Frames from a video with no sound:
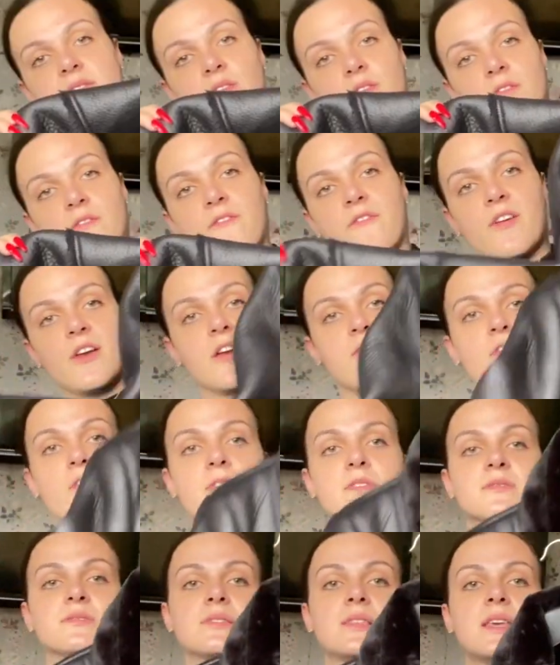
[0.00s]
Got the fur on
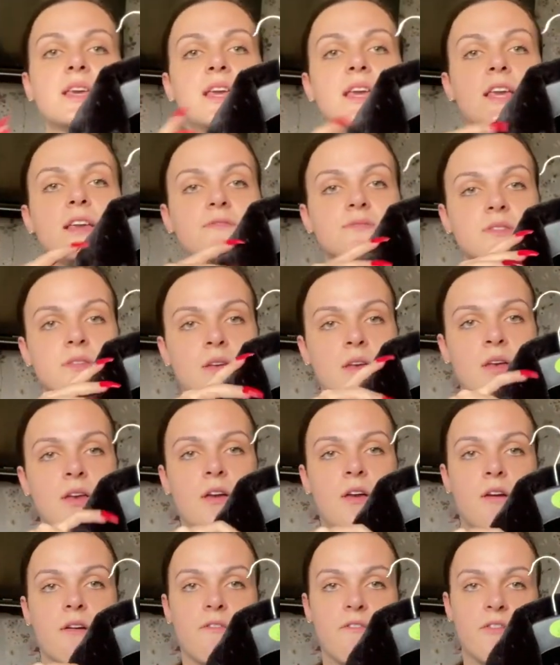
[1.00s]
the sleeves,
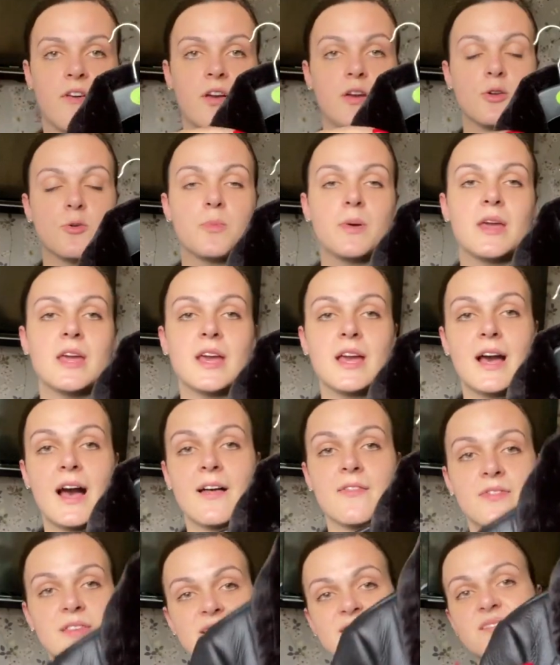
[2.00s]
fur up here,
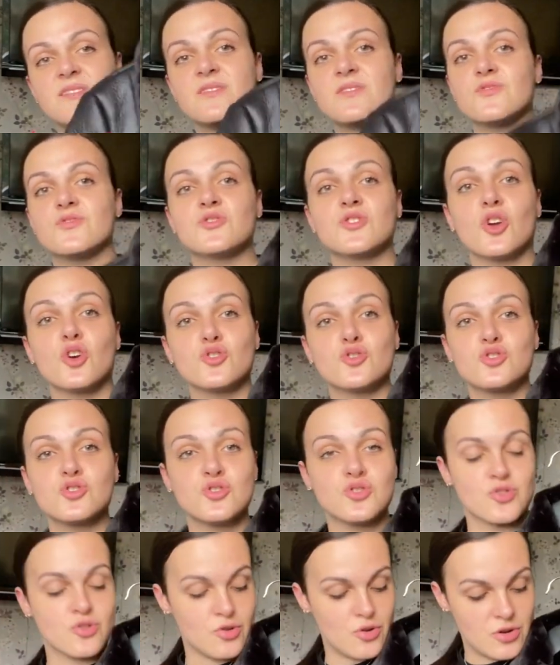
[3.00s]
and this is just
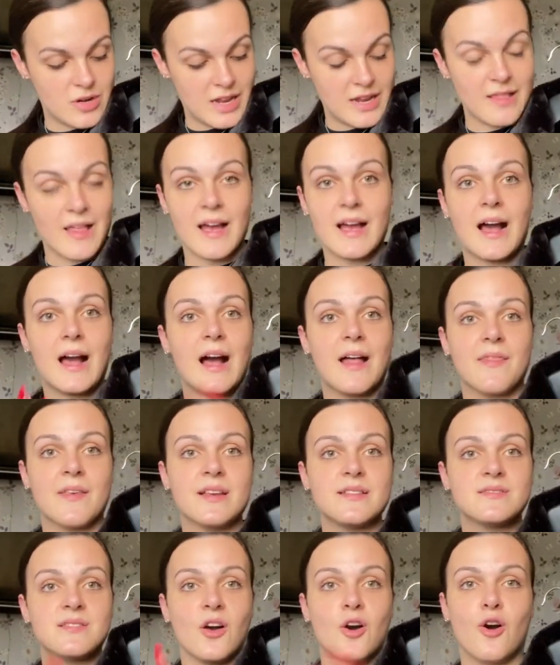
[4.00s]
stunning. Like
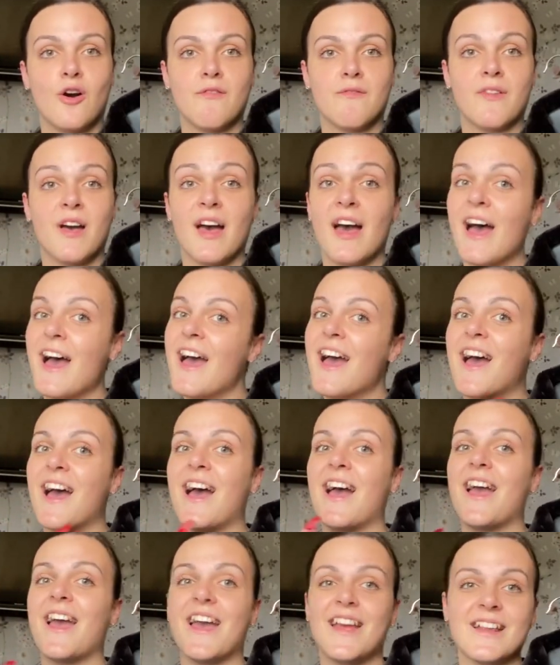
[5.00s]
this over
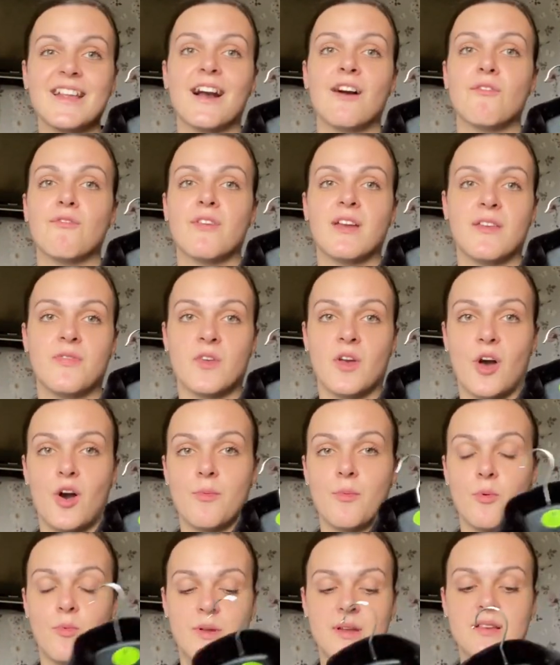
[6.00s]
any outfit in the
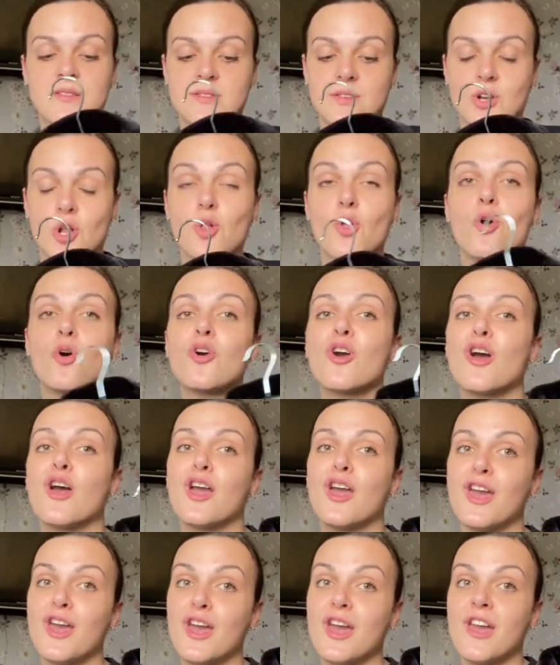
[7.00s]
autumn and winter is going to look
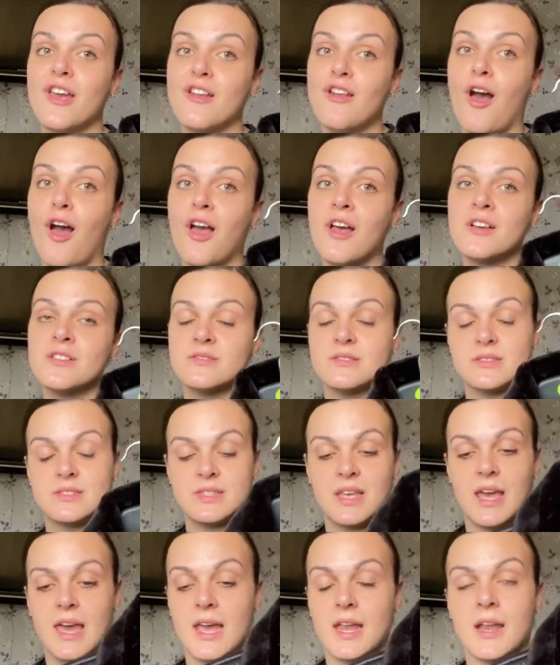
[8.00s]

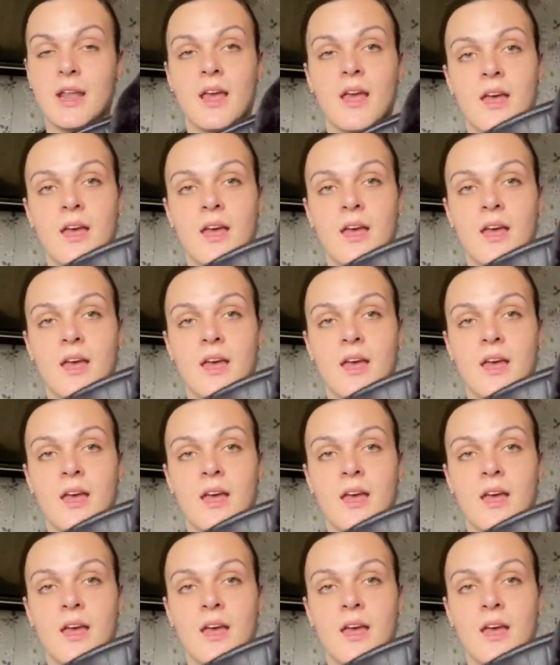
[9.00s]
insane.